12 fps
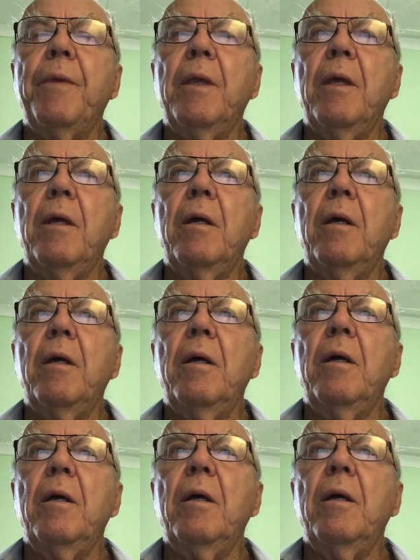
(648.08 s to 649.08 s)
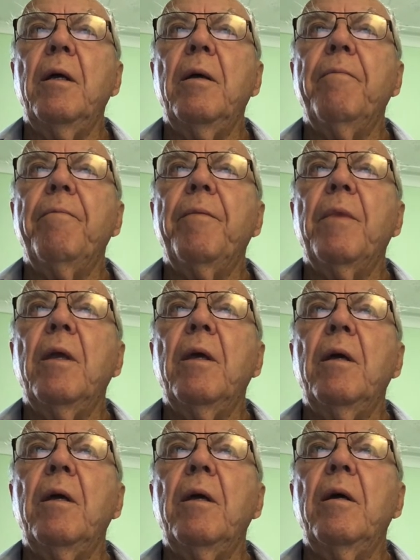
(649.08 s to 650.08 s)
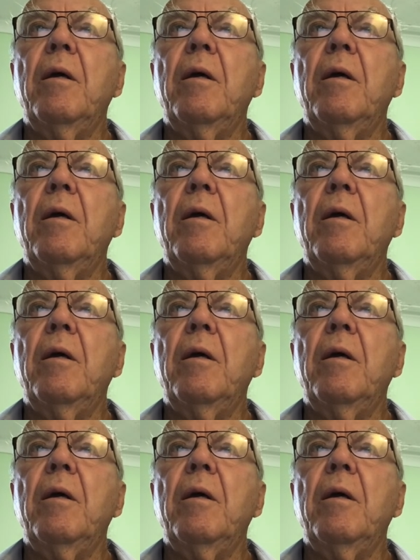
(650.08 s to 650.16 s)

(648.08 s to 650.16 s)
(silence)